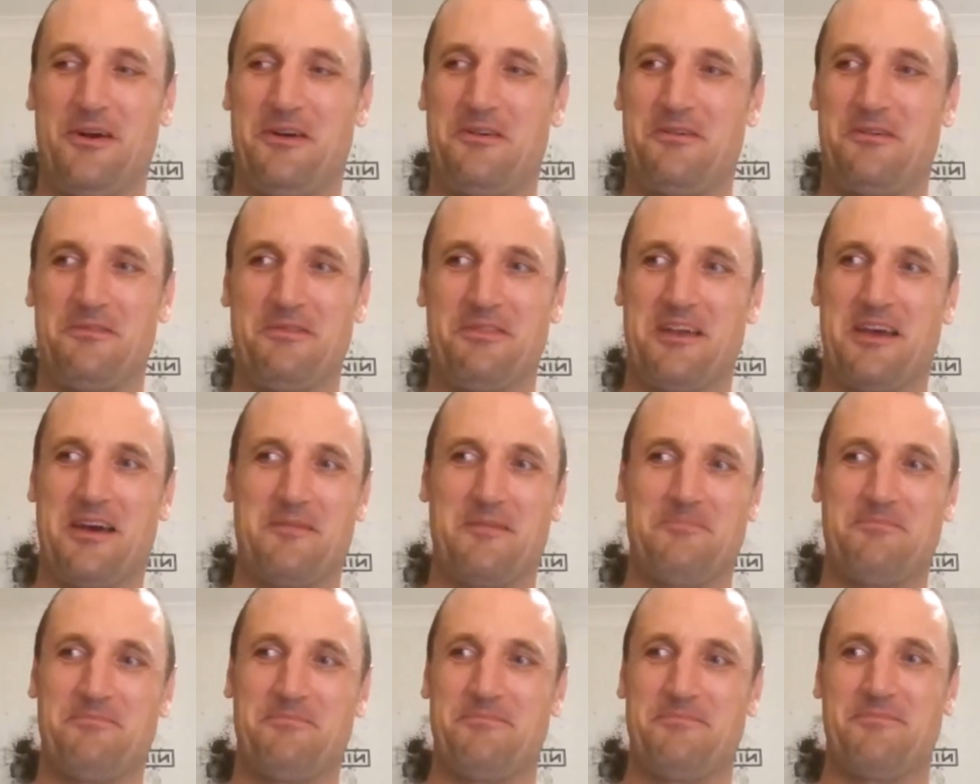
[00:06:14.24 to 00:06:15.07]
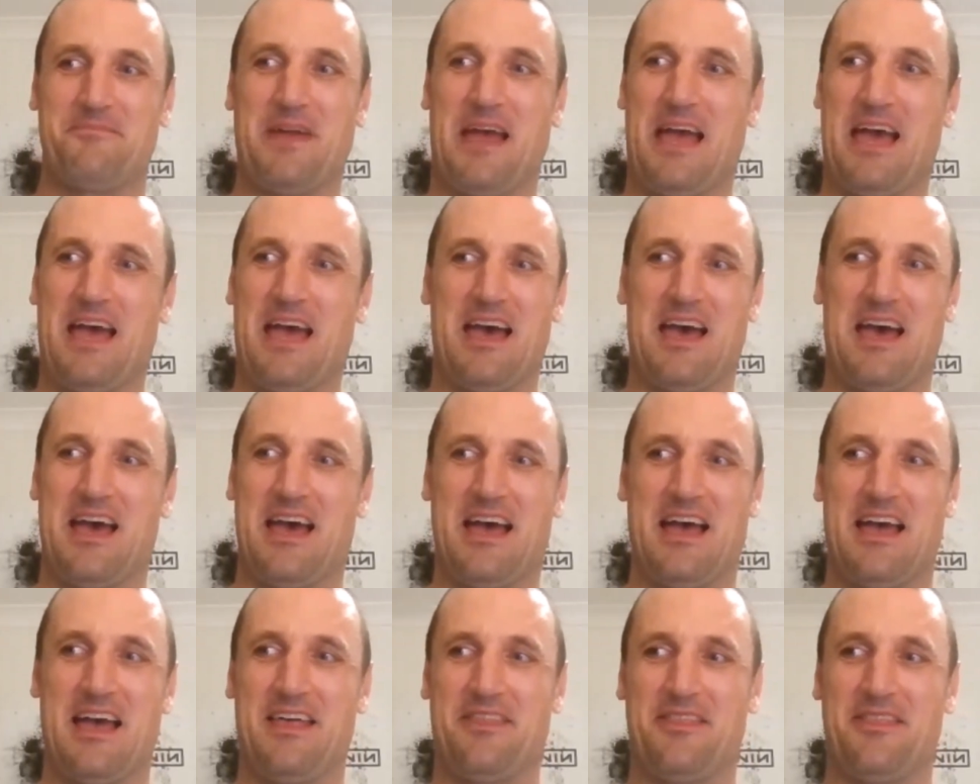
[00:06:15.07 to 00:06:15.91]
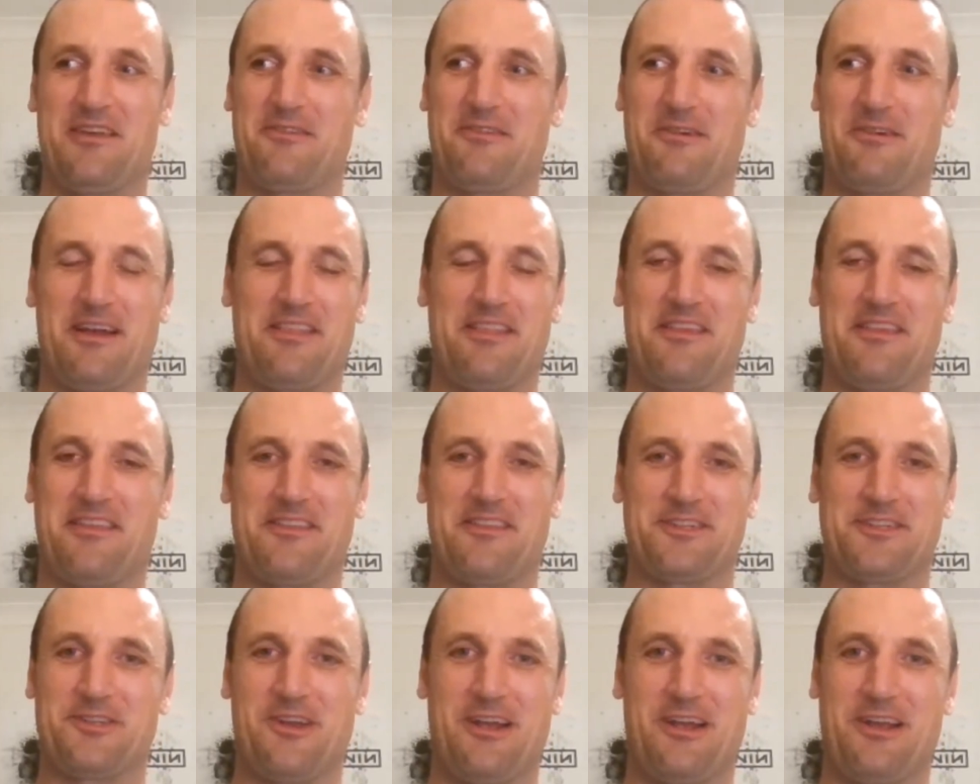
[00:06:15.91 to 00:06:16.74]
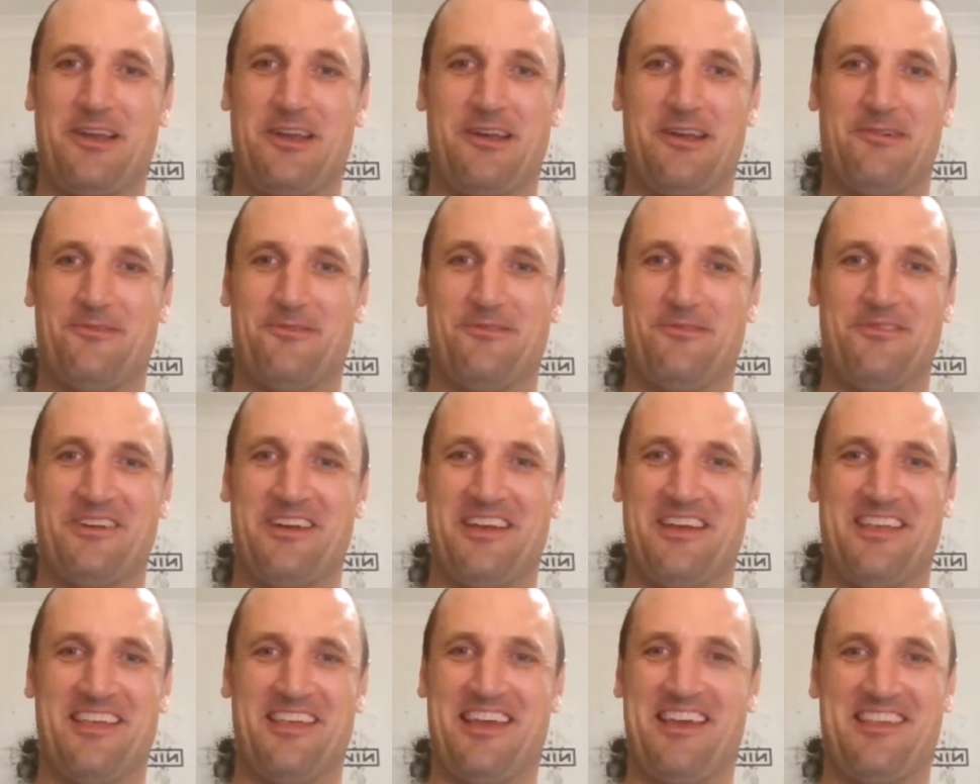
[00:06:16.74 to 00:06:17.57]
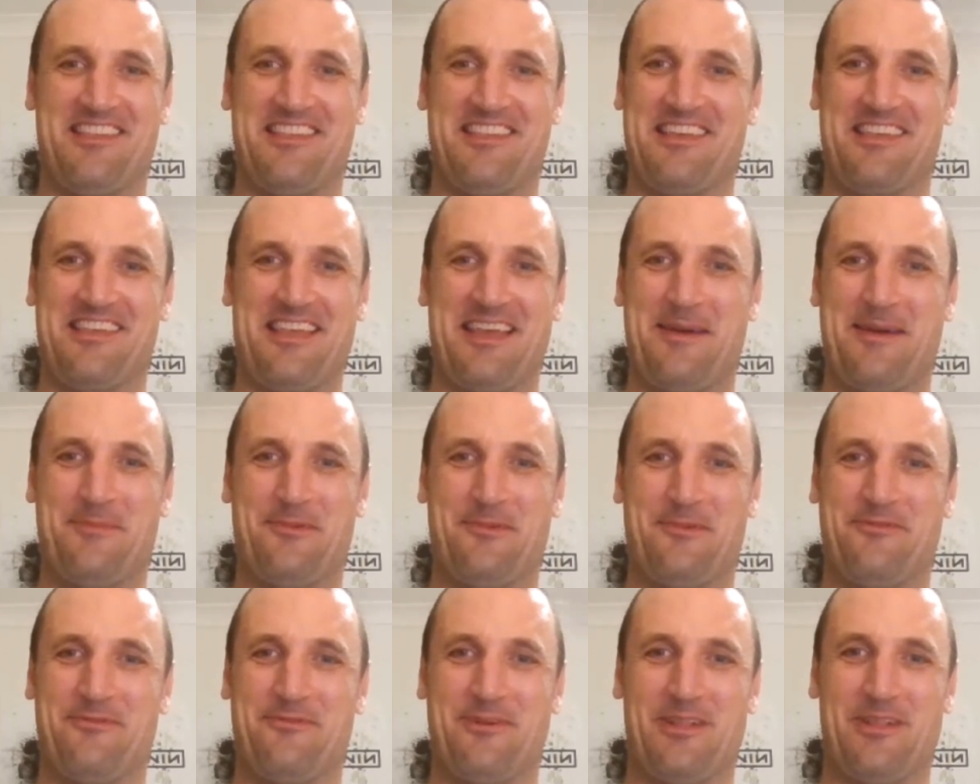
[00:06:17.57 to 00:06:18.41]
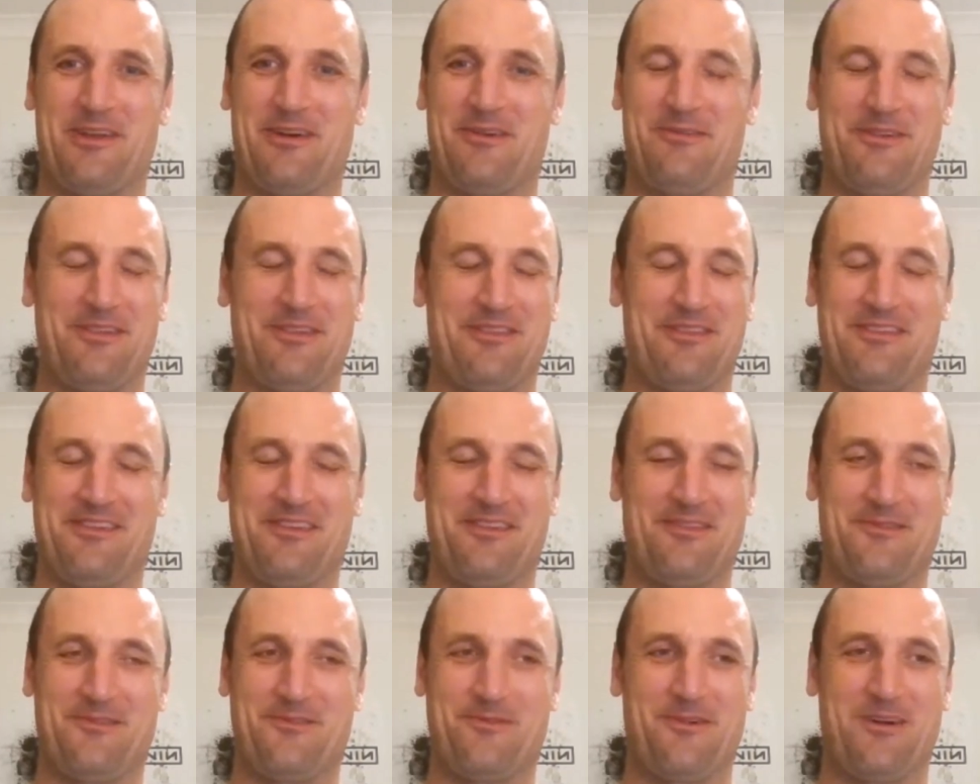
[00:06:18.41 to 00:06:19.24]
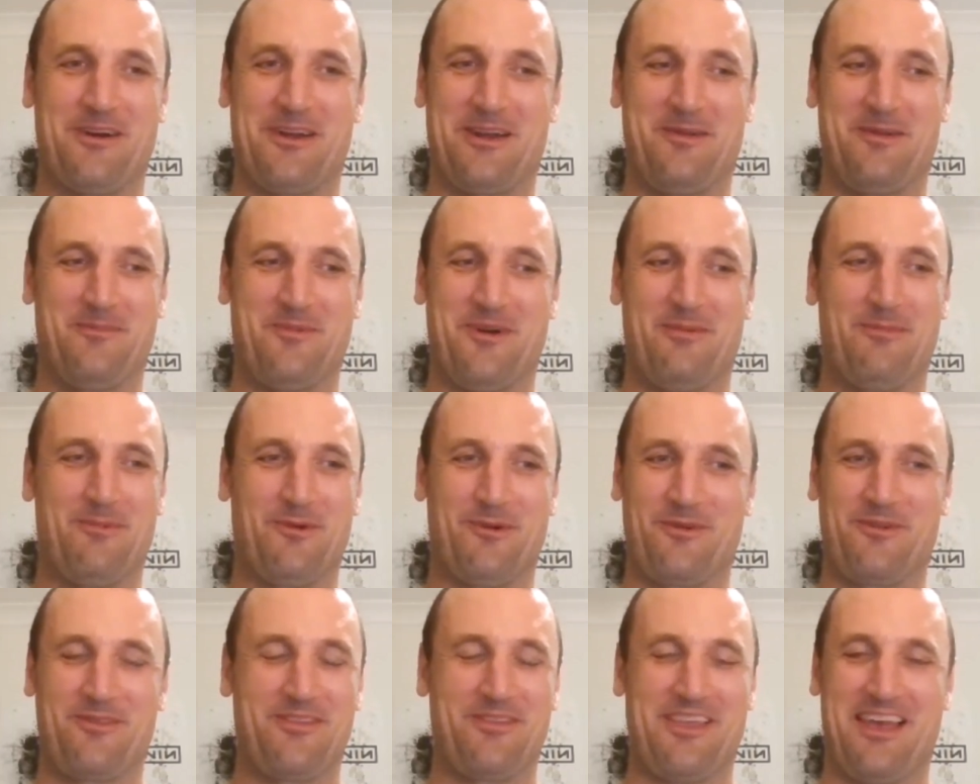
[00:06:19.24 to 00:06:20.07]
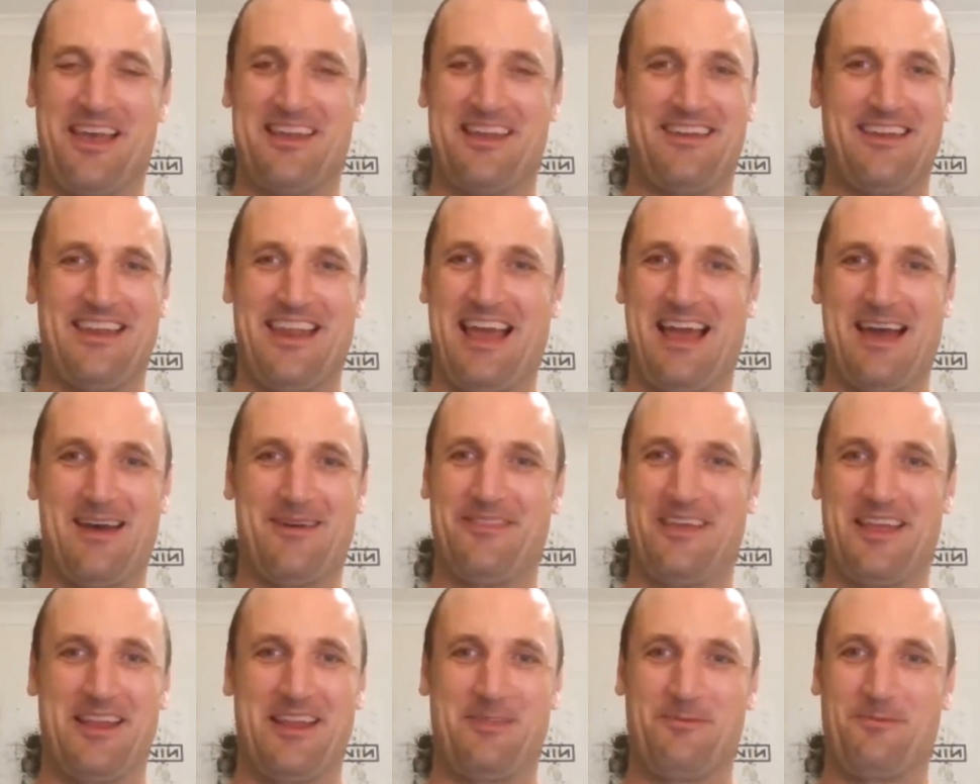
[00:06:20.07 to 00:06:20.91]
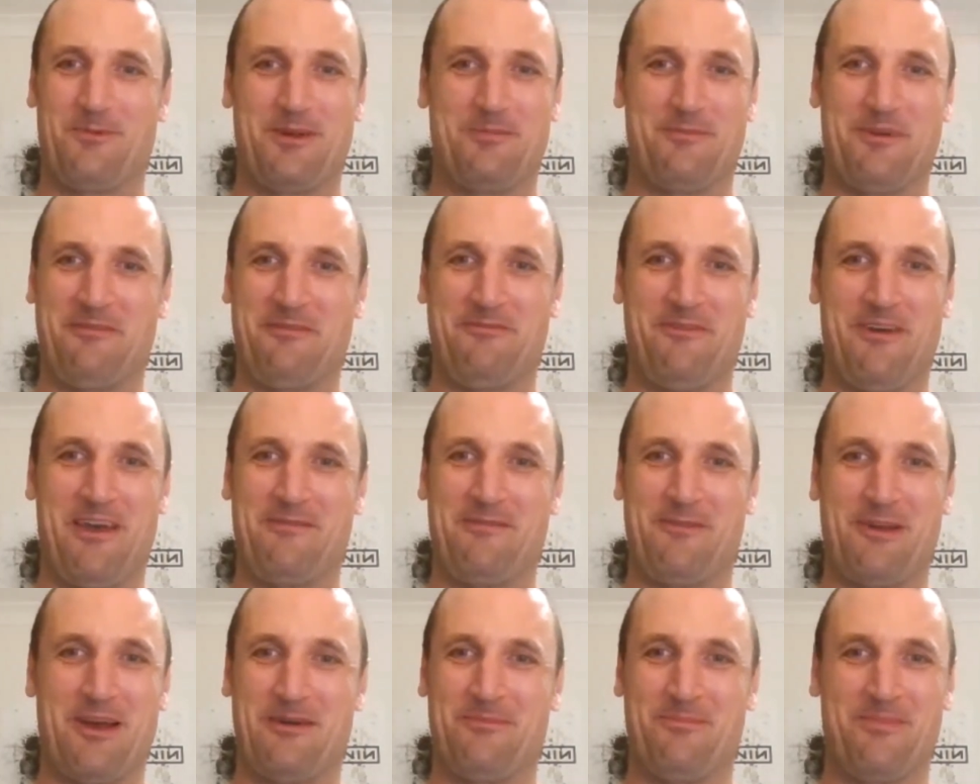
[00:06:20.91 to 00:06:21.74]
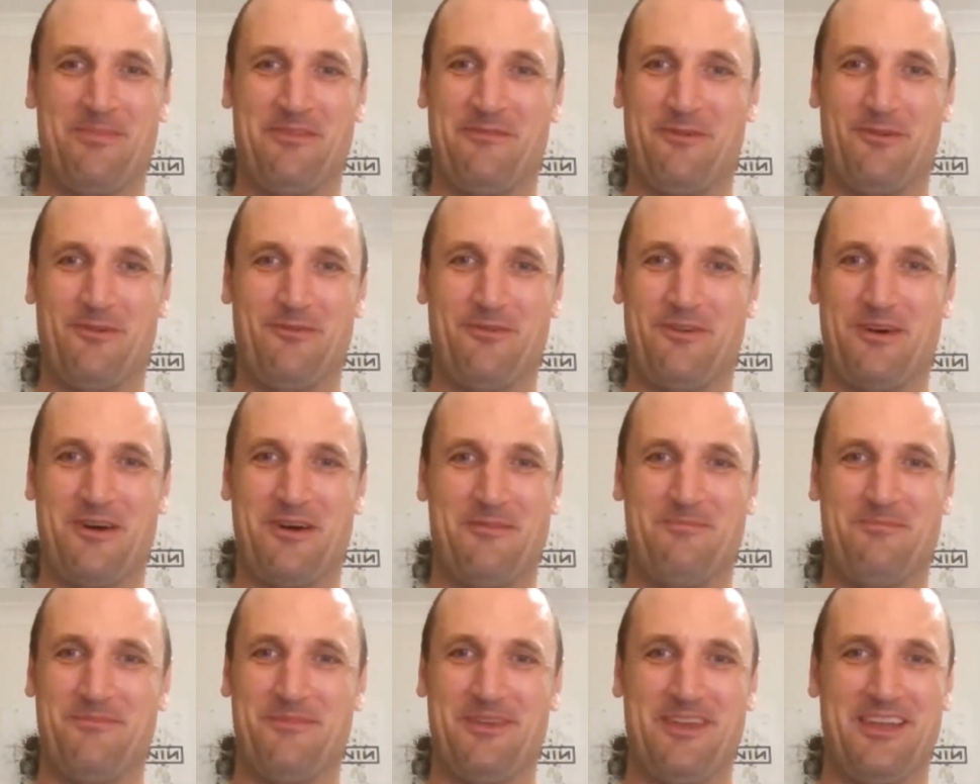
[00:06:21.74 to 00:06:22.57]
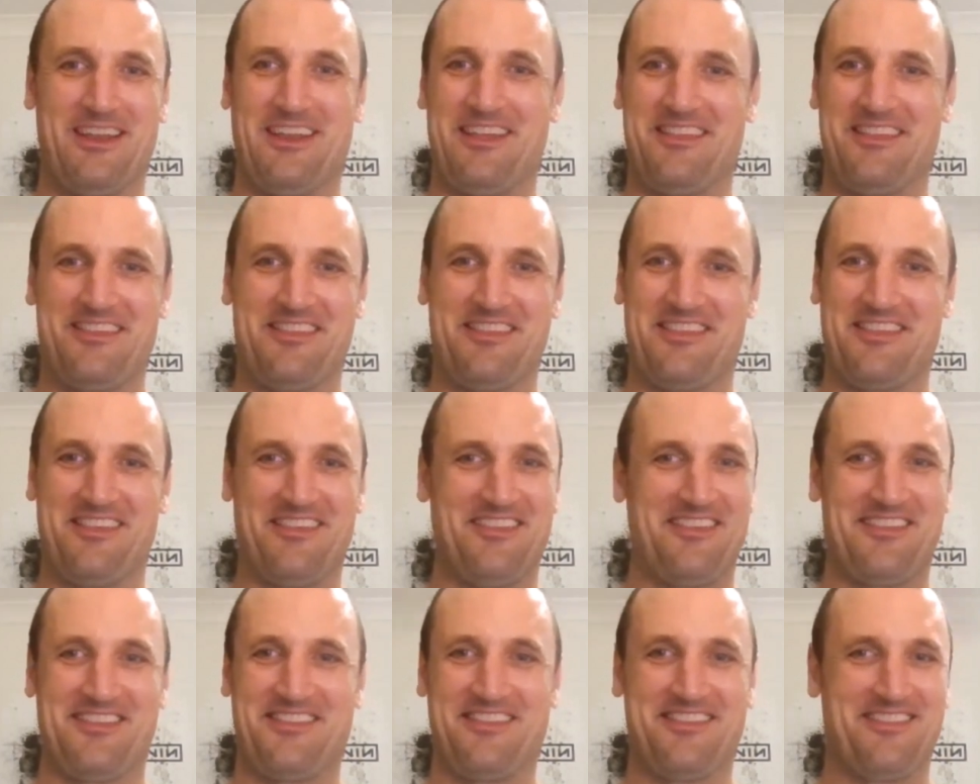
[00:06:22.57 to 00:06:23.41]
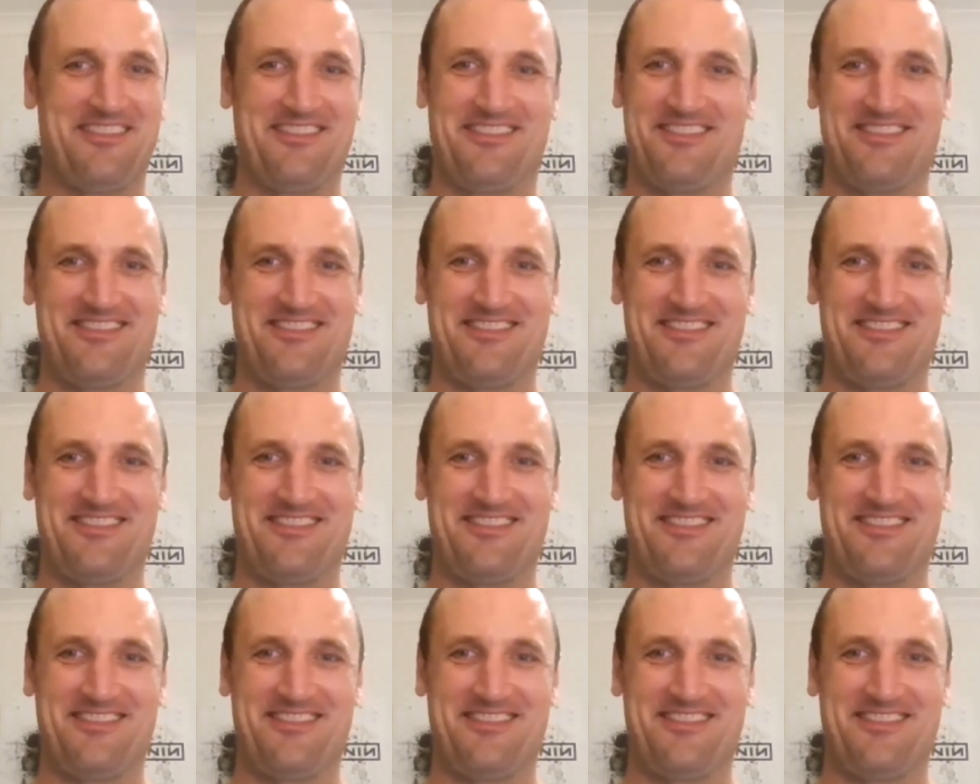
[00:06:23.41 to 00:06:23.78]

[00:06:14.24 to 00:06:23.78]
who holds up the Great Southern Trendkill as an example to follow is all right in my books. That is one of my favorite albums of all time. It is just...